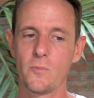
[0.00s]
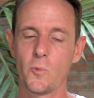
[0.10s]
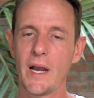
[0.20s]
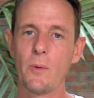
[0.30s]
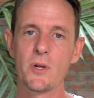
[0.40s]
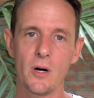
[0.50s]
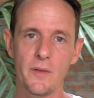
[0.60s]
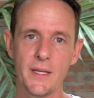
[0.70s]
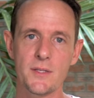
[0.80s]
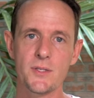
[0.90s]
what I would call
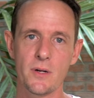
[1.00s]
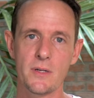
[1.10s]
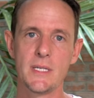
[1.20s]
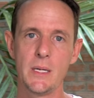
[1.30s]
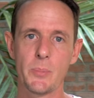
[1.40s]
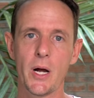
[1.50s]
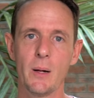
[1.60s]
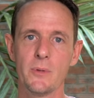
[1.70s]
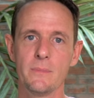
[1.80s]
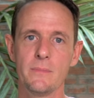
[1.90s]
the uncertainty
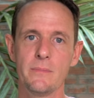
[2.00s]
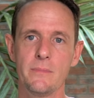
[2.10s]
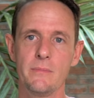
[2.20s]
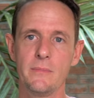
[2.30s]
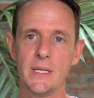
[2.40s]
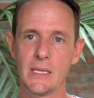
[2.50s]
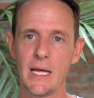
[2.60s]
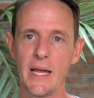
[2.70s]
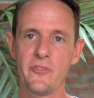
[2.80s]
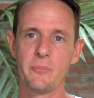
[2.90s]
problem in
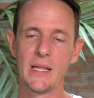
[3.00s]
life.